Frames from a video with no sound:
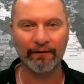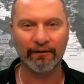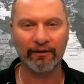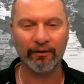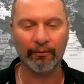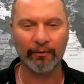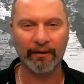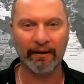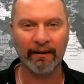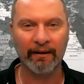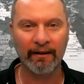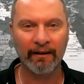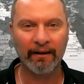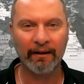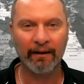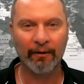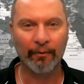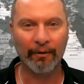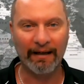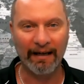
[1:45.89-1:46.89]
So we're
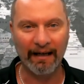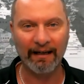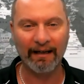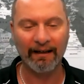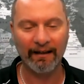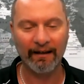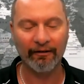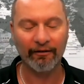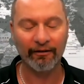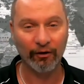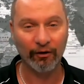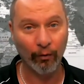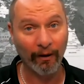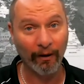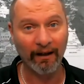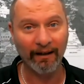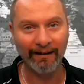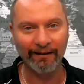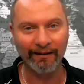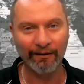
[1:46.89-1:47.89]
getting there as
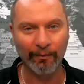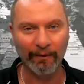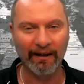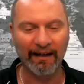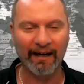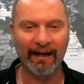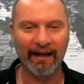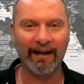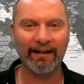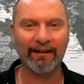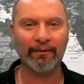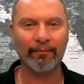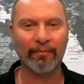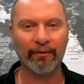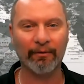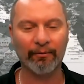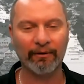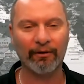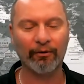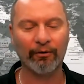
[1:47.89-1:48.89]
quickly as we can, but
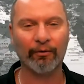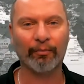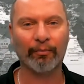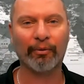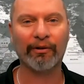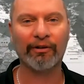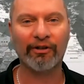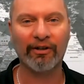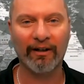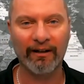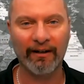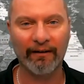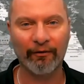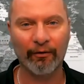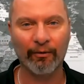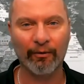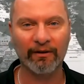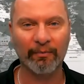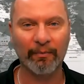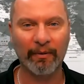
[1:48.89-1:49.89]
we do appreciate
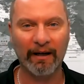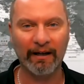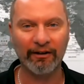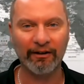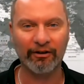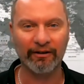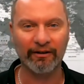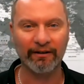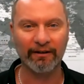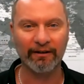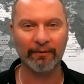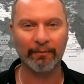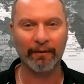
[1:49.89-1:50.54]
everyone's patience.